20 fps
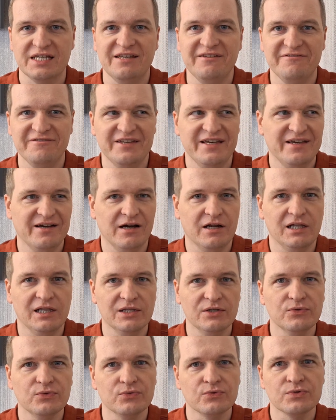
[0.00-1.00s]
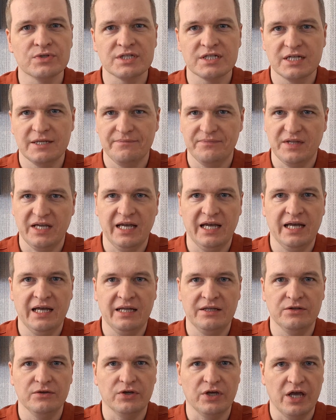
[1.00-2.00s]
If they are loose
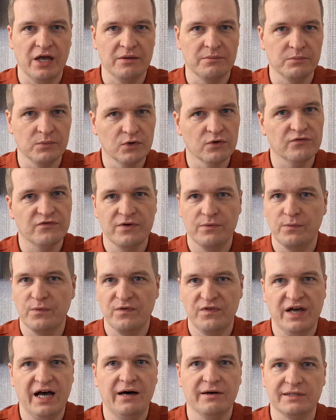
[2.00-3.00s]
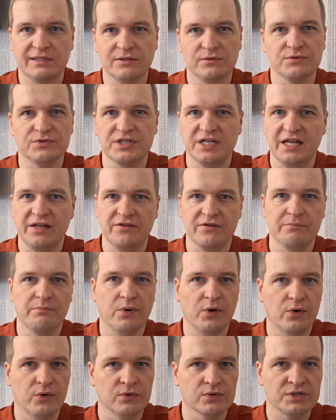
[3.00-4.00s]
and you can move them without loosening the
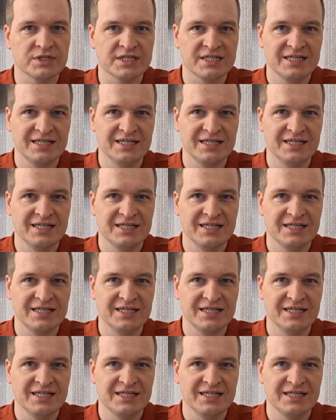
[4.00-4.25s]
bolts,